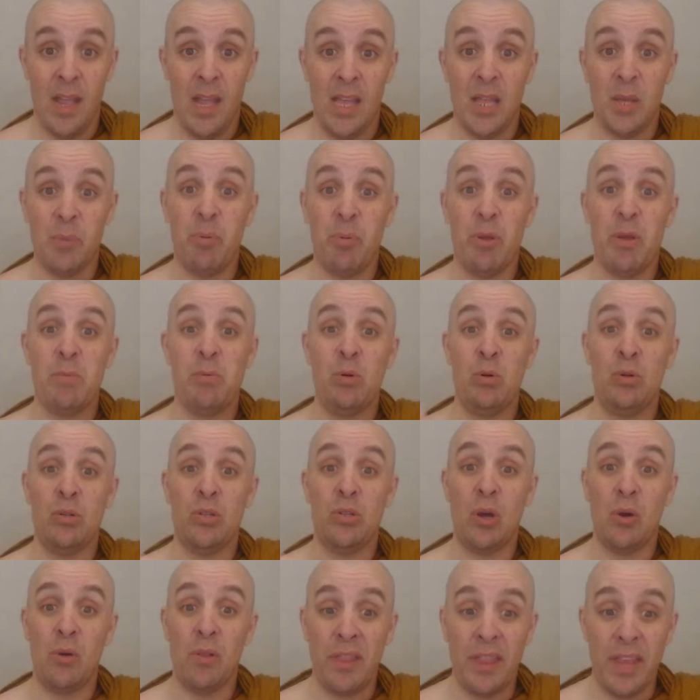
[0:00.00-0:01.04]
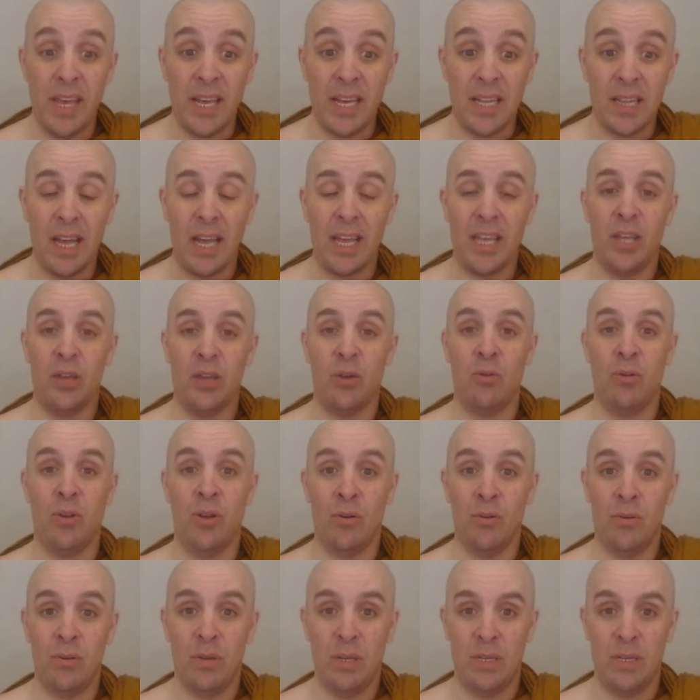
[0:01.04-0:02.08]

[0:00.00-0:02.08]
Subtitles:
the people who don't think like you do.